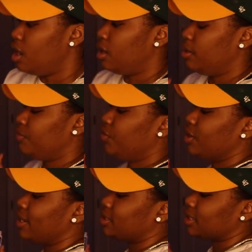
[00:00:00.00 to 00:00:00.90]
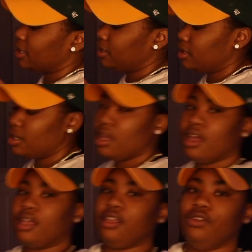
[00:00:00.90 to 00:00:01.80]
if you're not scaling,
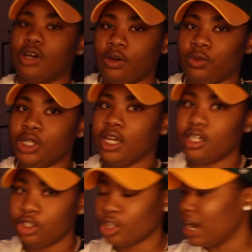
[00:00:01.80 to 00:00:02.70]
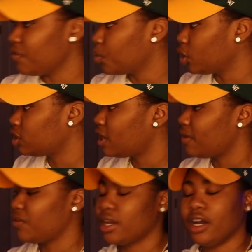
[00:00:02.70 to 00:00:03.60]
you know, driving more
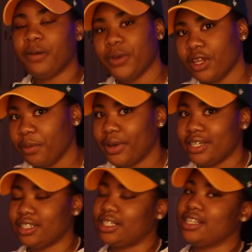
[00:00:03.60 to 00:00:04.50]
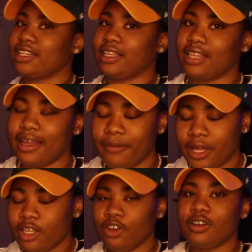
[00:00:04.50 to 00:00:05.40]
traffic, upping your budget, things like that,
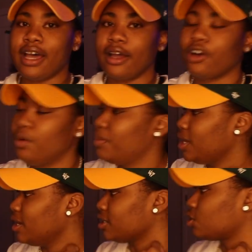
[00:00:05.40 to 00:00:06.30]
you're not going to be a